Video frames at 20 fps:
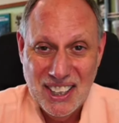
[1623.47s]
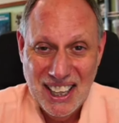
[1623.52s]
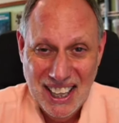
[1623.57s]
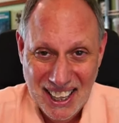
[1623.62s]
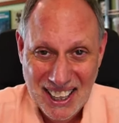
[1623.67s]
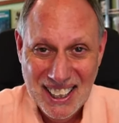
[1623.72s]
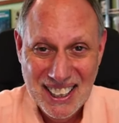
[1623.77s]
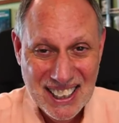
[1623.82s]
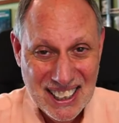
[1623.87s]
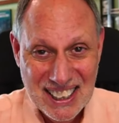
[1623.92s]

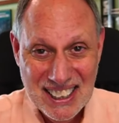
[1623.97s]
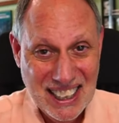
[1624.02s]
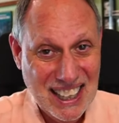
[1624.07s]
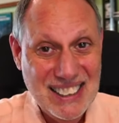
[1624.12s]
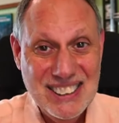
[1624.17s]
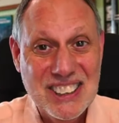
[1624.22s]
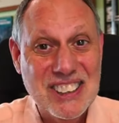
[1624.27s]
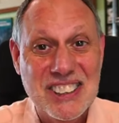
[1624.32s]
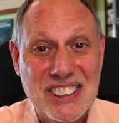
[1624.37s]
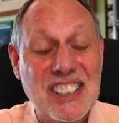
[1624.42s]
okay.
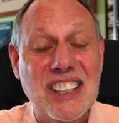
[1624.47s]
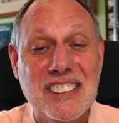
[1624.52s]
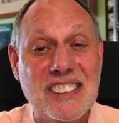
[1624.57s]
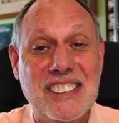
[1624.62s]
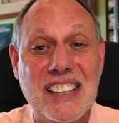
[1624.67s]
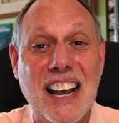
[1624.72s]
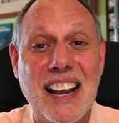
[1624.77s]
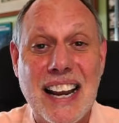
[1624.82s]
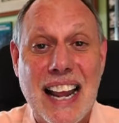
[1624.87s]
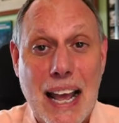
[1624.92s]
That just
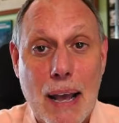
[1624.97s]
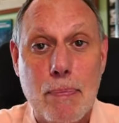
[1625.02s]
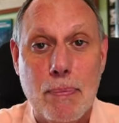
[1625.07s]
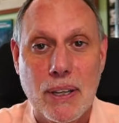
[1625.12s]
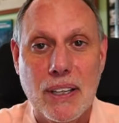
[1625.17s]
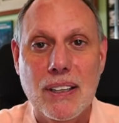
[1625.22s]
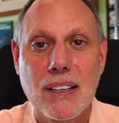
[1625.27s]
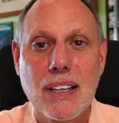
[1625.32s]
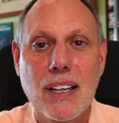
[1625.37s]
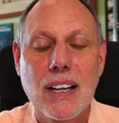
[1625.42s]
does not
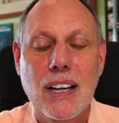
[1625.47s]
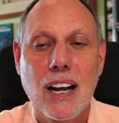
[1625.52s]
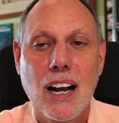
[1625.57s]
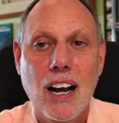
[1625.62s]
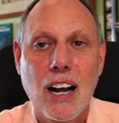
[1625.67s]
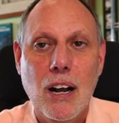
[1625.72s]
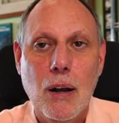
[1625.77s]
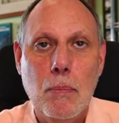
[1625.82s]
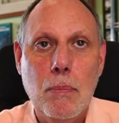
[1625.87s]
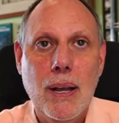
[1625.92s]
happen.
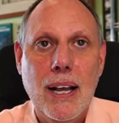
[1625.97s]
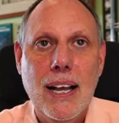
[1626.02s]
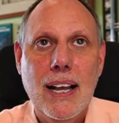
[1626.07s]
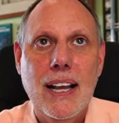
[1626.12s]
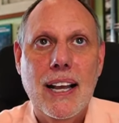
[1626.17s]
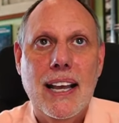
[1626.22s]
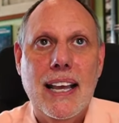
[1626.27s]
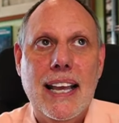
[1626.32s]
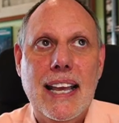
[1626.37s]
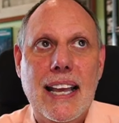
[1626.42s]
Um,
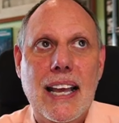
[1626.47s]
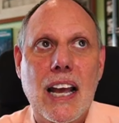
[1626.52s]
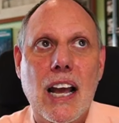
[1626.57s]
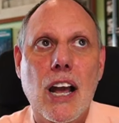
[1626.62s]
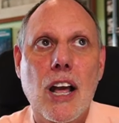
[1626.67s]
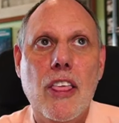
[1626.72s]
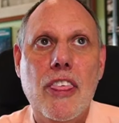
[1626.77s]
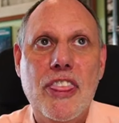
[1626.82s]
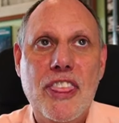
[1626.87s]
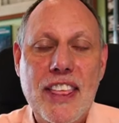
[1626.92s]

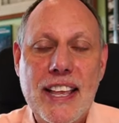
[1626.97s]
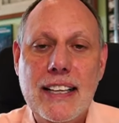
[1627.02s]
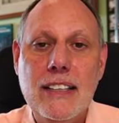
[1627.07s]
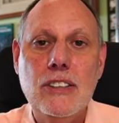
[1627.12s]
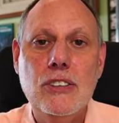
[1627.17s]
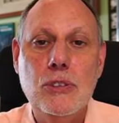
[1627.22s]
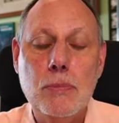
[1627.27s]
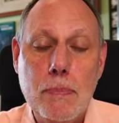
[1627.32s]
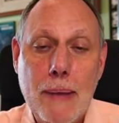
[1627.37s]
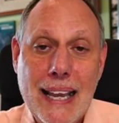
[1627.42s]

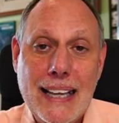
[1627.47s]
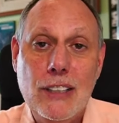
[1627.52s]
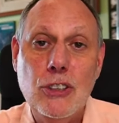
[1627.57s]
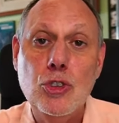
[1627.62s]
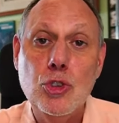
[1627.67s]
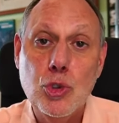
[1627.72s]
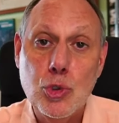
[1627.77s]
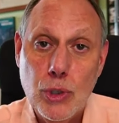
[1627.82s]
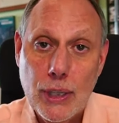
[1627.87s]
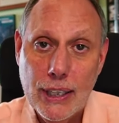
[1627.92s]
things may
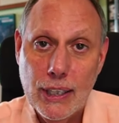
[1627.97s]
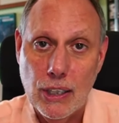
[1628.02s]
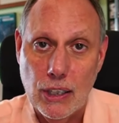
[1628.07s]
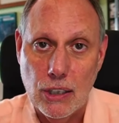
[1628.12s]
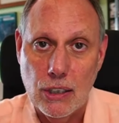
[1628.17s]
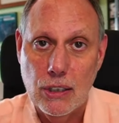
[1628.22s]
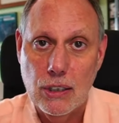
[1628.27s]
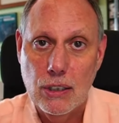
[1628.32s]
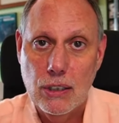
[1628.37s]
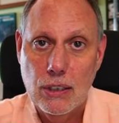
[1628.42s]

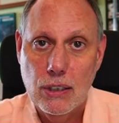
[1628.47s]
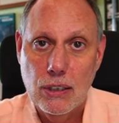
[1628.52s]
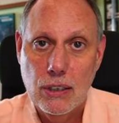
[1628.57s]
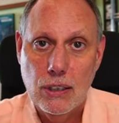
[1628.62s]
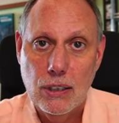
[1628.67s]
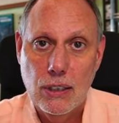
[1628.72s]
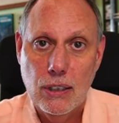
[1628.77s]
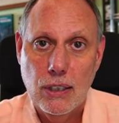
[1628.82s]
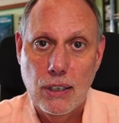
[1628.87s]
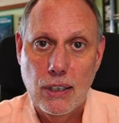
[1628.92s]
trigger
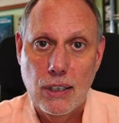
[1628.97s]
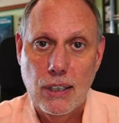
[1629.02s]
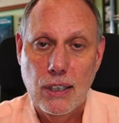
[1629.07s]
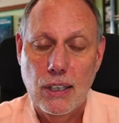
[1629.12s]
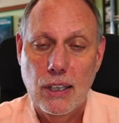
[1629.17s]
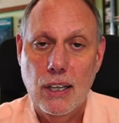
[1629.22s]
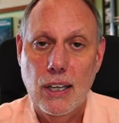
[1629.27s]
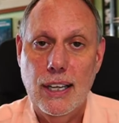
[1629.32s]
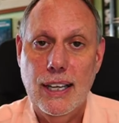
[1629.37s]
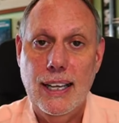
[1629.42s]

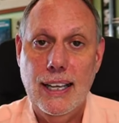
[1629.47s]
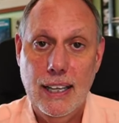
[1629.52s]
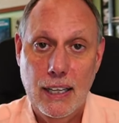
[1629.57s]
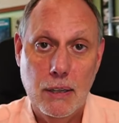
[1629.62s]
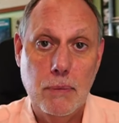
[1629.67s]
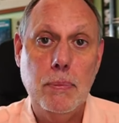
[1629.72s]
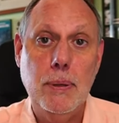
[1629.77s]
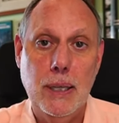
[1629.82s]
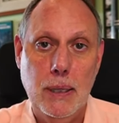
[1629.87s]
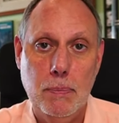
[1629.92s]

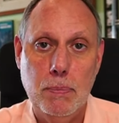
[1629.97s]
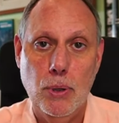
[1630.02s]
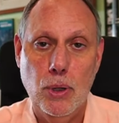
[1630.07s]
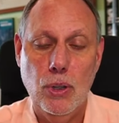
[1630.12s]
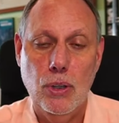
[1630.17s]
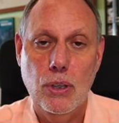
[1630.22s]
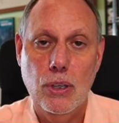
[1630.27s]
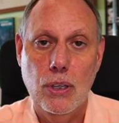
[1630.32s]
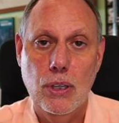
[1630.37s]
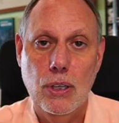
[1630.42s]
in
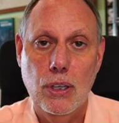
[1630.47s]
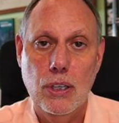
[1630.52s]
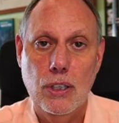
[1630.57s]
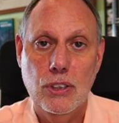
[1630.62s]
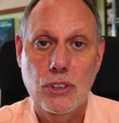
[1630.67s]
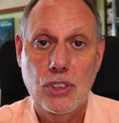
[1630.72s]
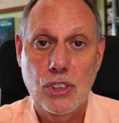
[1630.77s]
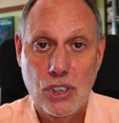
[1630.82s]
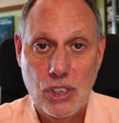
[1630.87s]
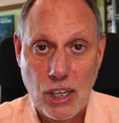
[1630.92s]
people
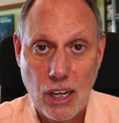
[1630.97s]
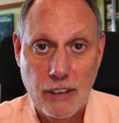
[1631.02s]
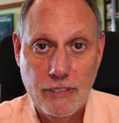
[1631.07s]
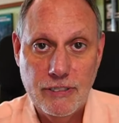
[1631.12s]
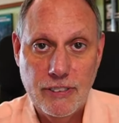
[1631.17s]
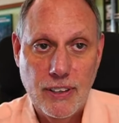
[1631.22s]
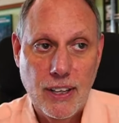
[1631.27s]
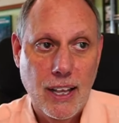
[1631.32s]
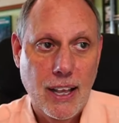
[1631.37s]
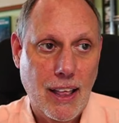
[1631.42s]

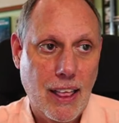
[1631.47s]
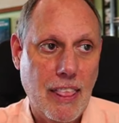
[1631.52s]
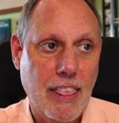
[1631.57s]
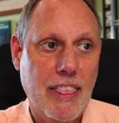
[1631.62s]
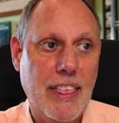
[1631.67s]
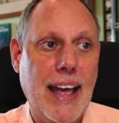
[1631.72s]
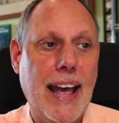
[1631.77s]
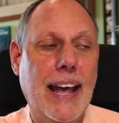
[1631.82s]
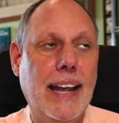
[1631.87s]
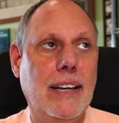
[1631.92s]
stuff
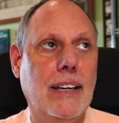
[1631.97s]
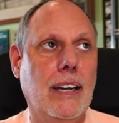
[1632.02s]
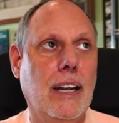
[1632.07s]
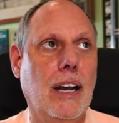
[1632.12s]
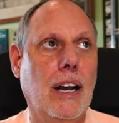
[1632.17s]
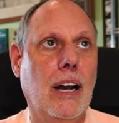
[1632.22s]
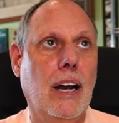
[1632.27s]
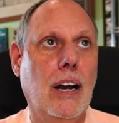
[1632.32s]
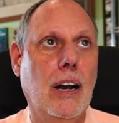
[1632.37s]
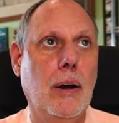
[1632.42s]
that,
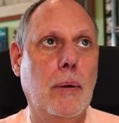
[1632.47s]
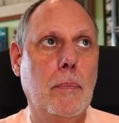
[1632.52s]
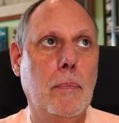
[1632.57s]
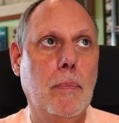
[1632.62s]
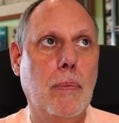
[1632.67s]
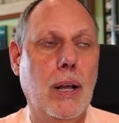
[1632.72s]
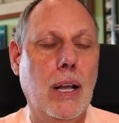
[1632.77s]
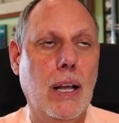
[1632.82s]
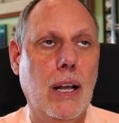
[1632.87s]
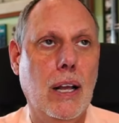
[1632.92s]

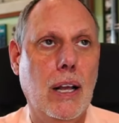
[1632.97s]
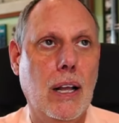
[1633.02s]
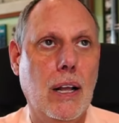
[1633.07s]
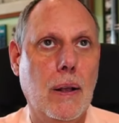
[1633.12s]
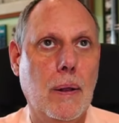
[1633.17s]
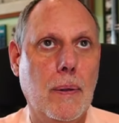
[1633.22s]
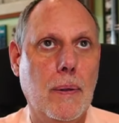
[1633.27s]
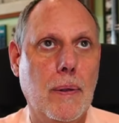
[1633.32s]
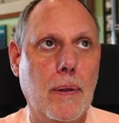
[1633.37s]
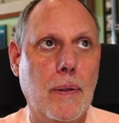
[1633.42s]
um,
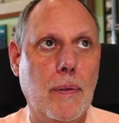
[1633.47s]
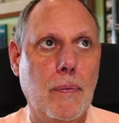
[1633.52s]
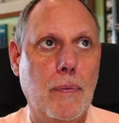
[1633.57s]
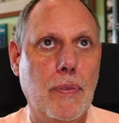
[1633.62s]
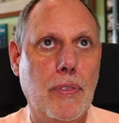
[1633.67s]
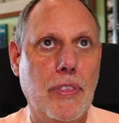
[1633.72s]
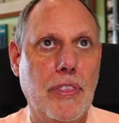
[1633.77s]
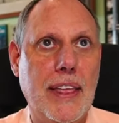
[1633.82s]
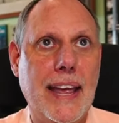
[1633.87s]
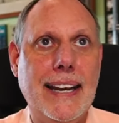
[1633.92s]

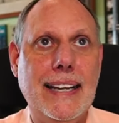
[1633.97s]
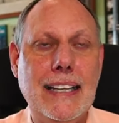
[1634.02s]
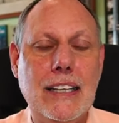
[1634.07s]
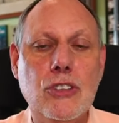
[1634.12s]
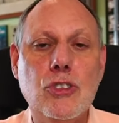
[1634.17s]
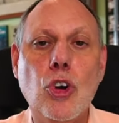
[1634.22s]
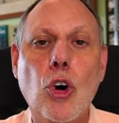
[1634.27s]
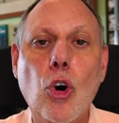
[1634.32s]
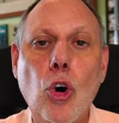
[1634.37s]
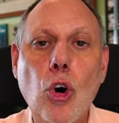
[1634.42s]
that
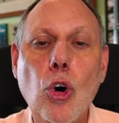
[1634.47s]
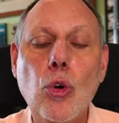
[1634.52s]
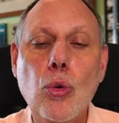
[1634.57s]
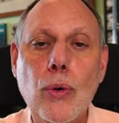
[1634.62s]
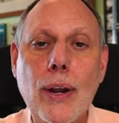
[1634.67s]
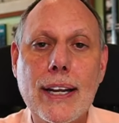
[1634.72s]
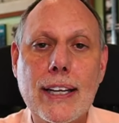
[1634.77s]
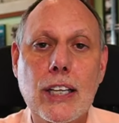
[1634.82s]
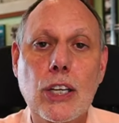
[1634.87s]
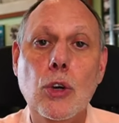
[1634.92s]
is
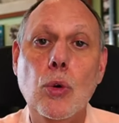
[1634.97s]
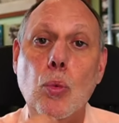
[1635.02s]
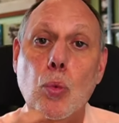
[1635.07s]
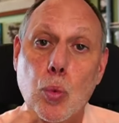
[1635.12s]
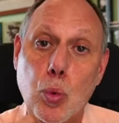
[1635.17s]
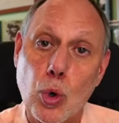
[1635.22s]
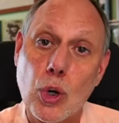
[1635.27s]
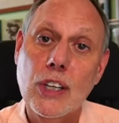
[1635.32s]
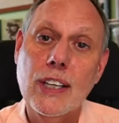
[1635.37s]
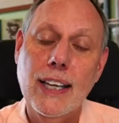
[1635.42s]
already
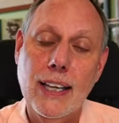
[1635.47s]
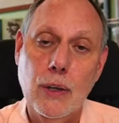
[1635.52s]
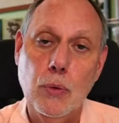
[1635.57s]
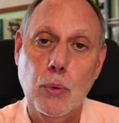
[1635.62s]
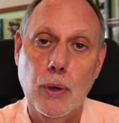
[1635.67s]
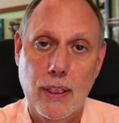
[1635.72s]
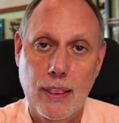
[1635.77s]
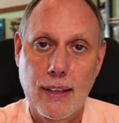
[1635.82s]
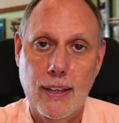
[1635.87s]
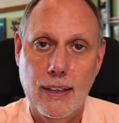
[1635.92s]

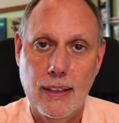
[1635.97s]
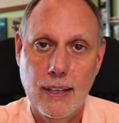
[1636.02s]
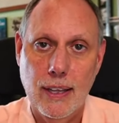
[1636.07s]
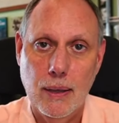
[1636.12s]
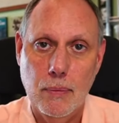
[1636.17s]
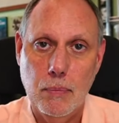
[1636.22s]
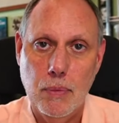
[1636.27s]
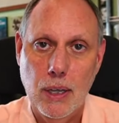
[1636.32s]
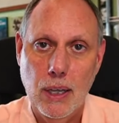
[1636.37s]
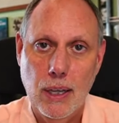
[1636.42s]
working within them.